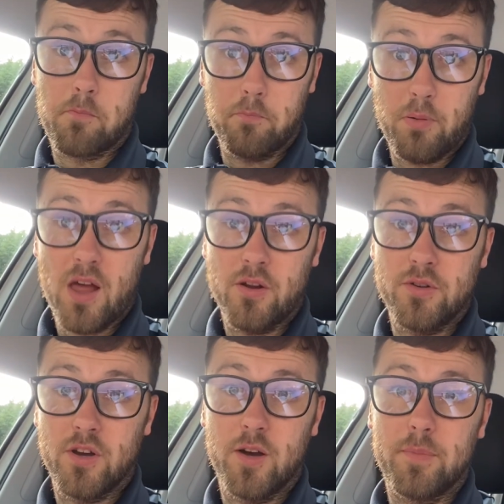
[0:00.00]
blown
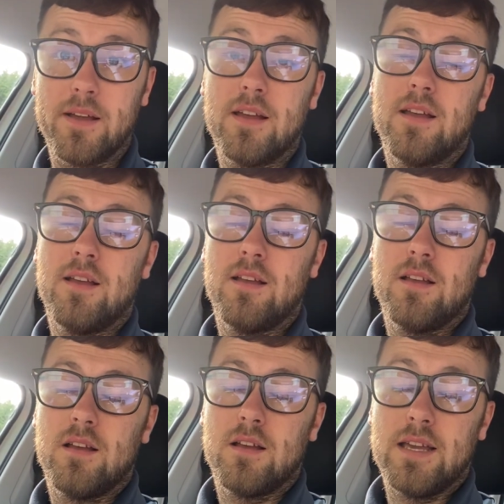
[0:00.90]
up.
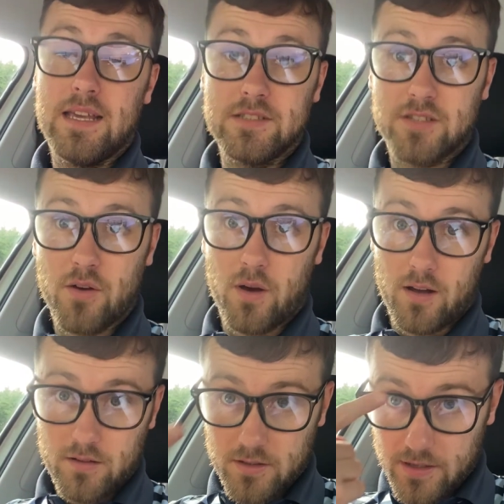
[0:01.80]
It is so hot.
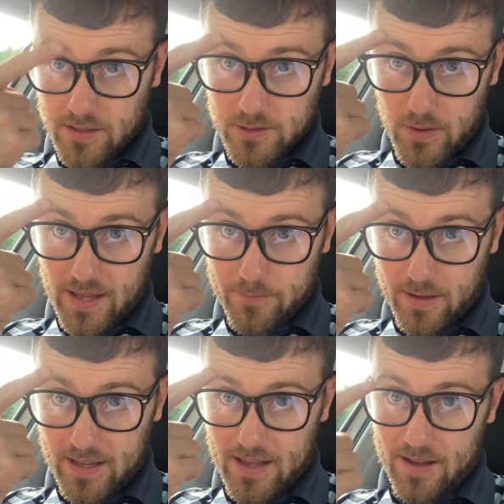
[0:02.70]
Look at the sweat in my
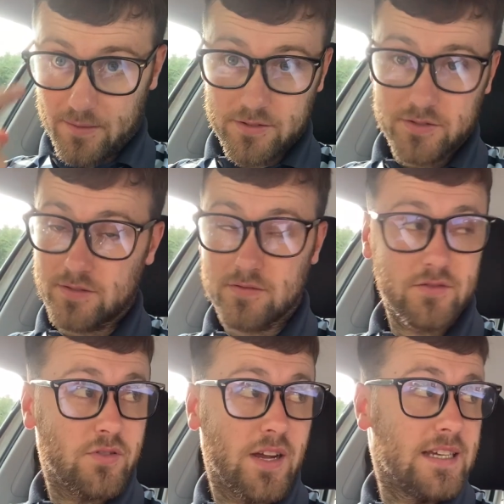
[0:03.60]
hair, just
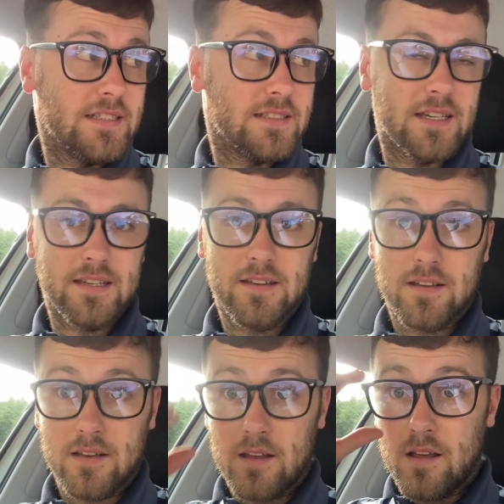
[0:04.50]
crazy.
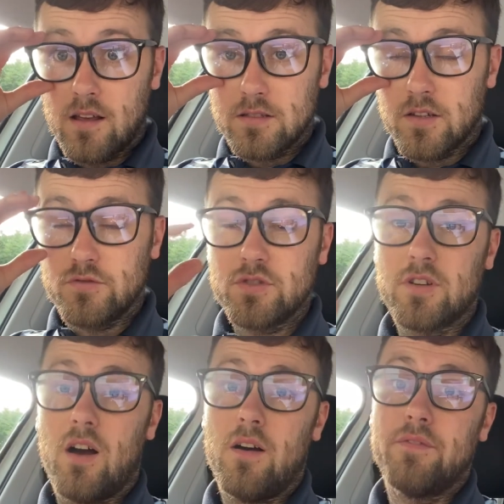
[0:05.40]
So I've just
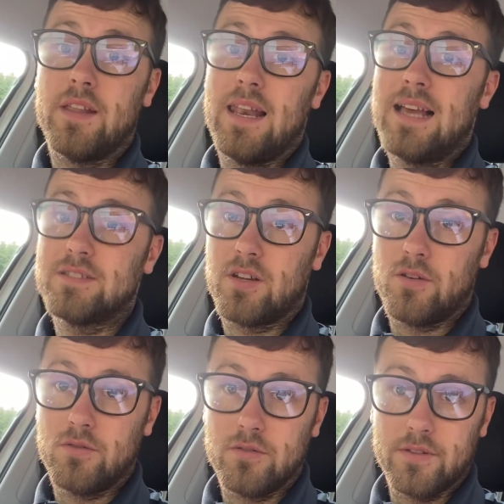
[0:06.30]
got off the last
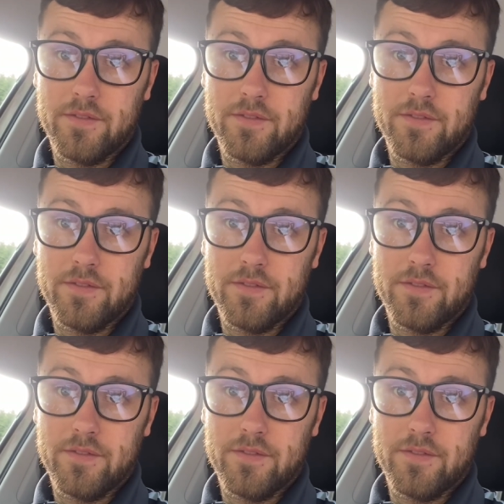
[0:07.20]
hole,